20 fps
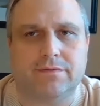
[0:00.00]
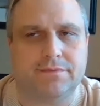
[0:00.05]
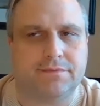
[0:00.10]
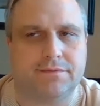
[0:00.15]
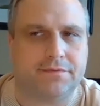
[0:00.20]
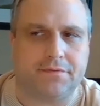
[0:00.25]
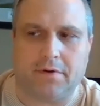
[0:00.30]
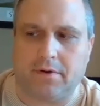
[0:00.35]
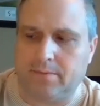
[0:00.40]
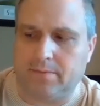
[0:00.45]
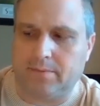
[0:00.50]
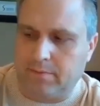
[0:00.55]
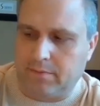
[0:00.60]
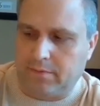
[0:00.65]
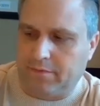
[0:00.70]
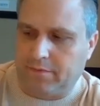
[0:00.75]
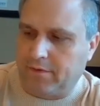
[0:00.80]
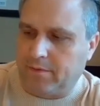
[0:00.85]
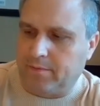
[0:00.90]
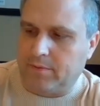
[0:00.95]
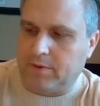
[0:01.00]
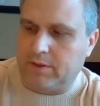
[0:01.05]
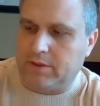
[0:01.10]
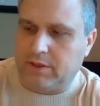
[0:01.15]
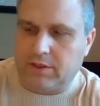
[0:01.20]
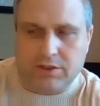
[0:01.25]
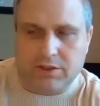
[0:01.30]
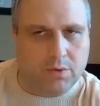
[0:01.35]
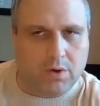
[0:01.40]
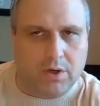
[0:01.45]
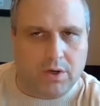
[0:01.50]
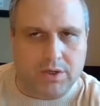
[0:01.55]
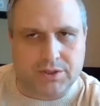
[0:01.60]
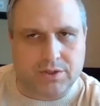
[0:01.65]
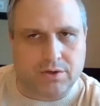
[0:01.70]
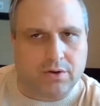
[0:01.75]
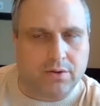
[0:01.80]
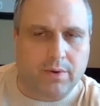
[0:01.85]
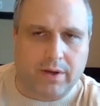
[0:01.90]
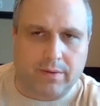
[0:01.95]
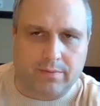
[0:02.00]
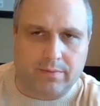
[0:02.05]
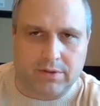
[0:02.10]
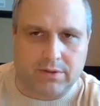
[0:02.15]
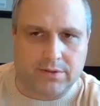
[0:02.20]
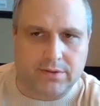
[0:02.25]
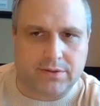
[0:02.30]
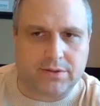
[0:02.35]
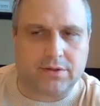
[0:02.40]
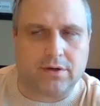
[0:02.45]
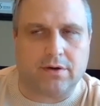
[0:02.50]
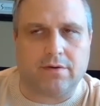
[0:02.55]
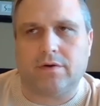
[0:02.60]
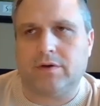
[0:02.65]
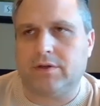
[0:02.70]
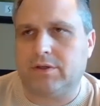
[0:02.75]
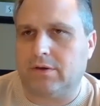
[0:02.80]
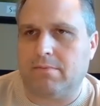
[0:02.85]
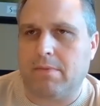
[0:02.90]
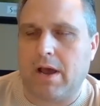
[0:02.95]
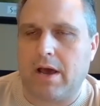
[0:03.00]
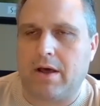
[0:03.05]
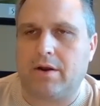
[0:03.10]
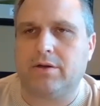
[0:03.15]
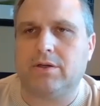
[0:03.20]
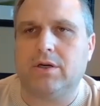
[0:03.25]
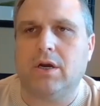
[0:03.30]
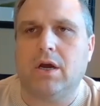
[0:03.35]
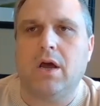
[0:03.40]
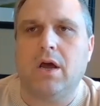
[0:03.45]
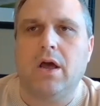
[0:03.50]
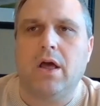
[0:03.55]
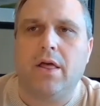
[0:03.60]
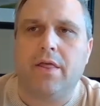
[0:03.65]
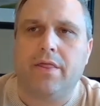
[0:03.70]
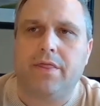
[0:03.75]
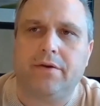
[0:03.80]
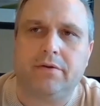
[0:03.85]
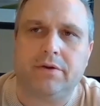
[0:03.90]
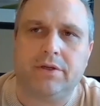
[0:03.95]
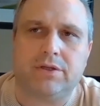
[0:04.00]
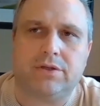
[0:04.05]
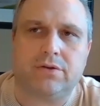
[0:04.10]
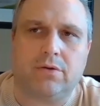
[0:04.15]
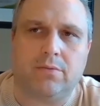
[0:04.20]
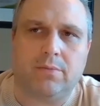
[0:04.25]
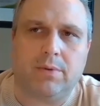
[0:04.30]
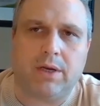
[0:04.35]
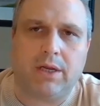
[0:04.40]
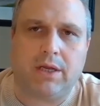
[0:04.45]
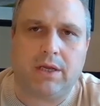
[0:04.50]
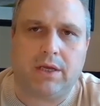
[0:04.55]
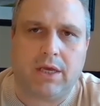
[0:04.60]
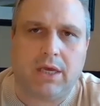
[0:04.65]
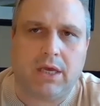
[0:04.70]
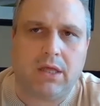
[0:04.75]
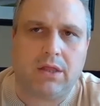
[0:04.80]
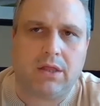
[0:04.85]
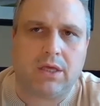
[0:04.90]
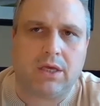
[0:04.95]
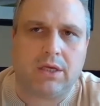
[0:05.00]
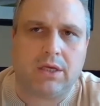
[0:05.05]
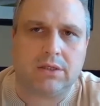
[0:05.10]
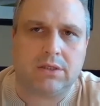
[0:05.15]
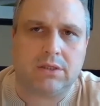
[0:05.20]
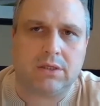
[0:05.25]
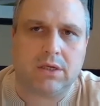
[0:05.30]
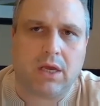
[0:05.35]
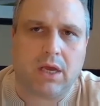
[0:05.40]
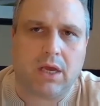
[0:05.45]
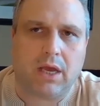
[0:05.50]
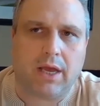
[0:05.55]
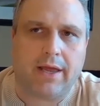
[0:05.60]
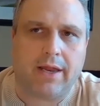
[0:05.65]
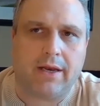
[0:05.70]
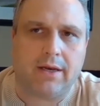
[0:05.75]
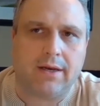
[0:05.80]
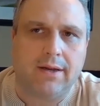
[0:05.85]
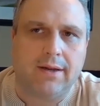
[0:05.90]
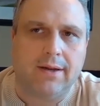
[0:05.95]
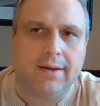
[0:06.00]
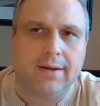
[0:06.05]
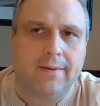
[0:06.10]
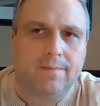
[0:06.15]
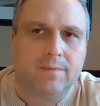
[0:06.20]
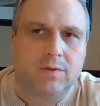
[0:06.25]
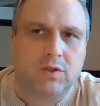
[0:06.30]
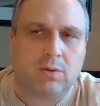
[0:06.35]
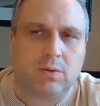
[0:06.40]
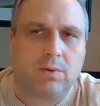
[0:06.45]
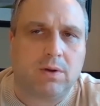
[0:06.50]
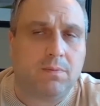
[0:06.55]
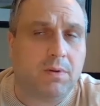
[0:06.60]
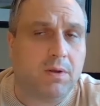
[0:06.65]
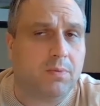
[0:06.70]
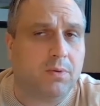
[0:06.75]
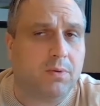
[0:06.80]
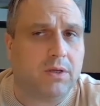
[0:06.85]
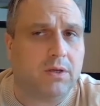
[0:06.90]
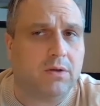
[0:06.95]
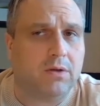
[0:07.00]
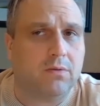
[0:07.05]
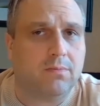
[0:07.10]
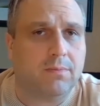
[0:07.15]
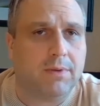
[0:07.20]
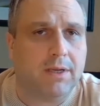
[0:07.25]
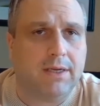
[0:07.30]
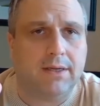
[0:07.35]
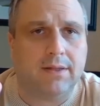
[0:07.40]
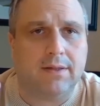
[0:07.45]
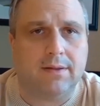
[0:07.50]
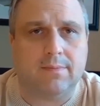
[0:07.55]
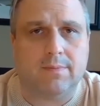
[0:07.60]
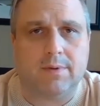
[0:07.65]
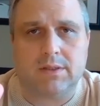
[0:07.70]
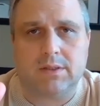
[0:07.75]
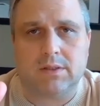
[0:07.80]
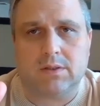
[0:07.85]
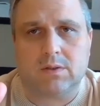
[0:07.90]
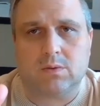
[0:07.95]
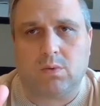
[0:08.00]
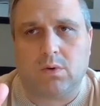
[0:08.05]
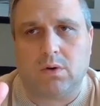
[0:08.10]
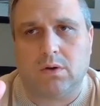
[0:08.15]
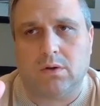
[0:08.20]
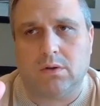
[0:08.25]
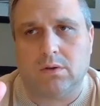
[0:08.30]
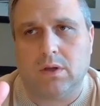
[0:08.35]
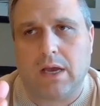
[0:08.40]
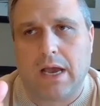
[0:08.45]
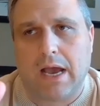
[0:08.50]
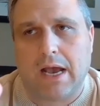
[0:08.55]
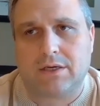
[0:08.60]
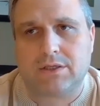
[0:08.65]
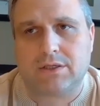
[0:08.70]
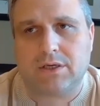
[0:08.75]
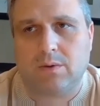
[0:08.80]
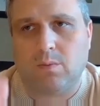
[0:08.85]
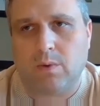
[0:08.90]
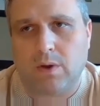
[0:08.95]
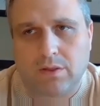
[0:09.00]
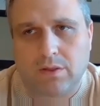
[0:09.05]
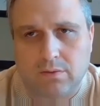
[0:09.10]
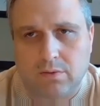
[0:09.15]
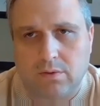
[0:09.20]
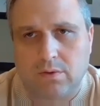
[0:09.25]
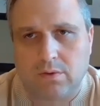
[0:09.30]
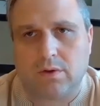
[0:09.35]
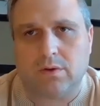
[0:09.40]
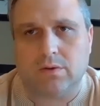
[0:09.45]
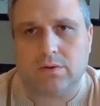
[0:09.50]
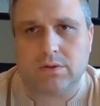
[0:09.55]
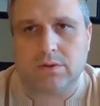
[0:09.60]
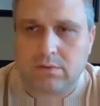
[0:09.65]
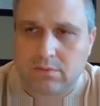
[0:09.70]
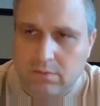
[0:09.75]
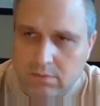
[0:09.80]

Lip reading: from the dishwasher all the way up to a server to a manager. There's so many key things, and so many people you meet in the business world actually went through those